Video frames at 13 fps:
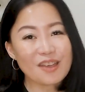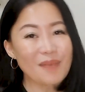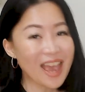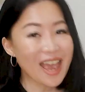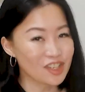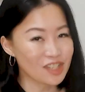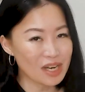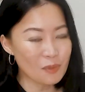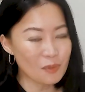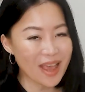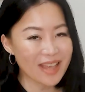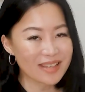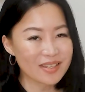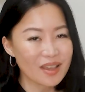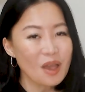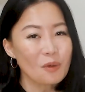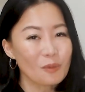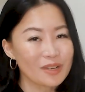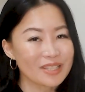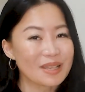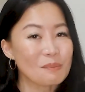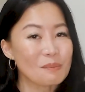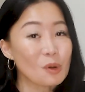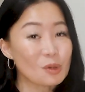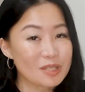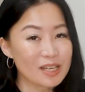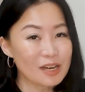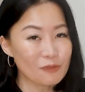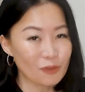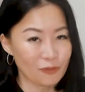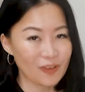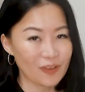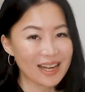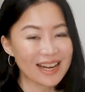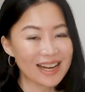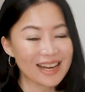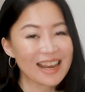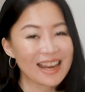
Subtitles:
actually went. Was it mostly fulfilling,